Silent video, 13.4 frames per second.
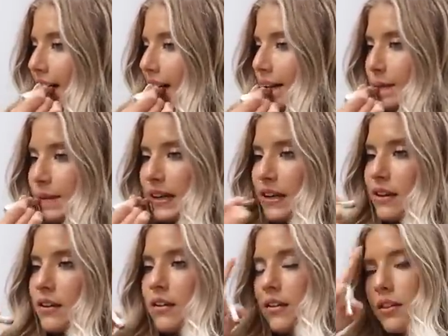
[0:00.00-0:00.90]
I'm
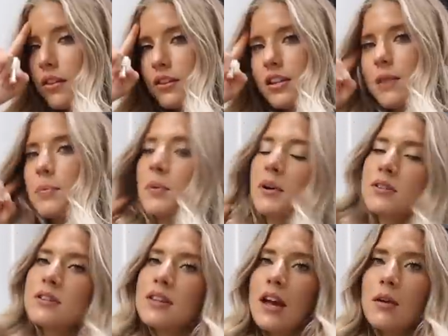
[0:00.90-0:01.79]
like the type of
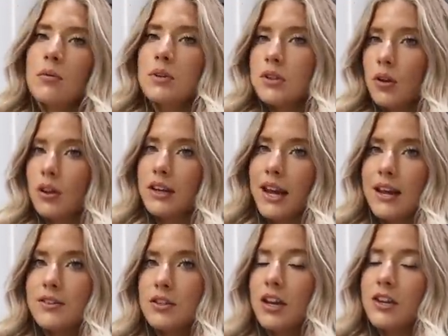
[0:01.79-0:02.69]
person that would totally
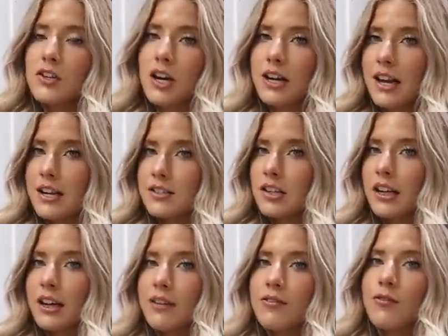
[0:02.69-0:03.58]
cancel. I tried canceling
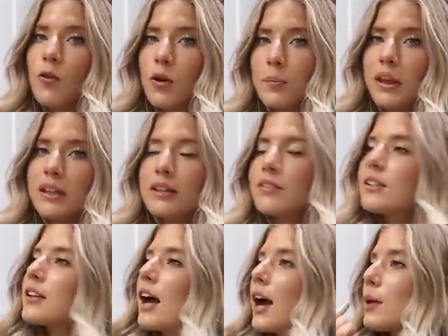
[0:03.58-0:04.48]
like 4 million
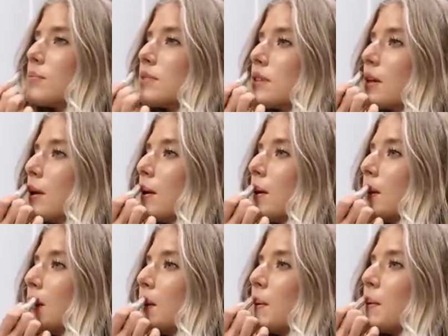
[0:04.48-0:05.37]
different times.
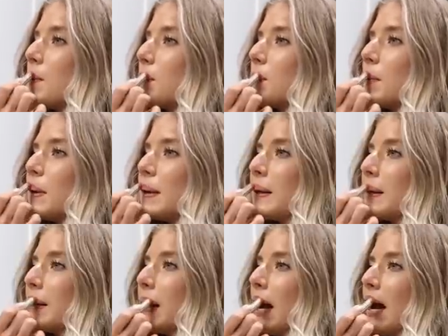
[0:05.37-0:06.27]

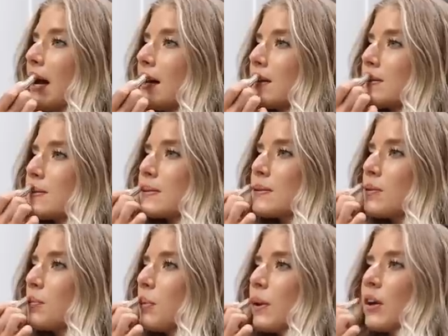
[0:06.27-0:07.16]
But guys
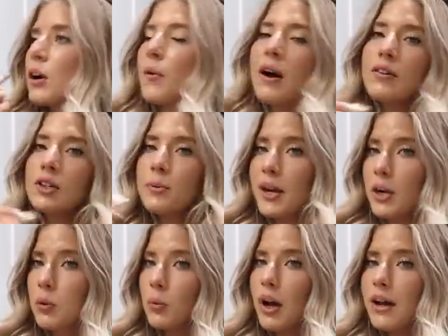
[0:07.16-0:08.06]
will go out no
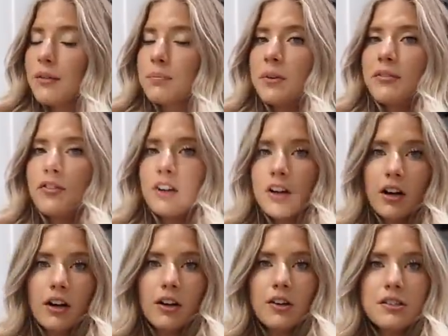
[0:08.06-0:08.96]
matter what. But for
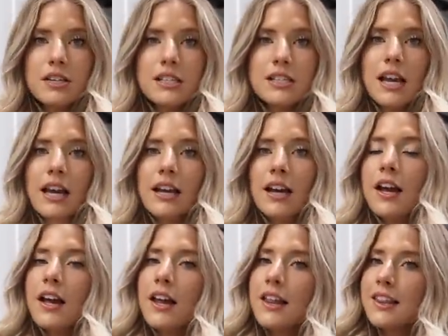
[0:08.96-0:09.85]
girls, it's like
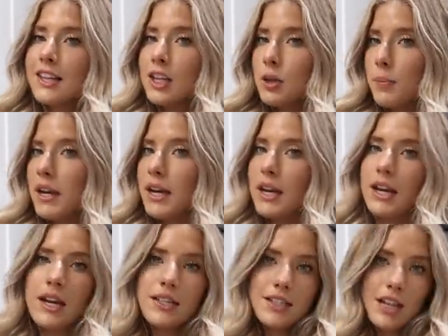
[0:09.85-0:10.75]
the
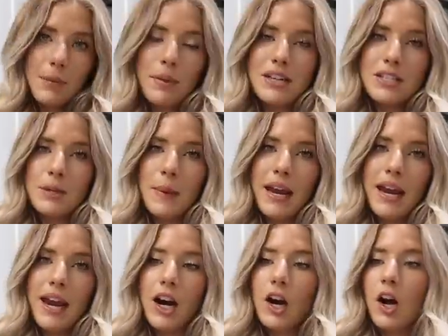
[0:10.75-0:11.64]
humidity, it's gonna mess up my
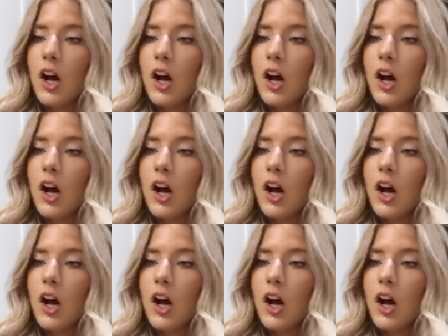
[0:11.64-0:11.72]
hair.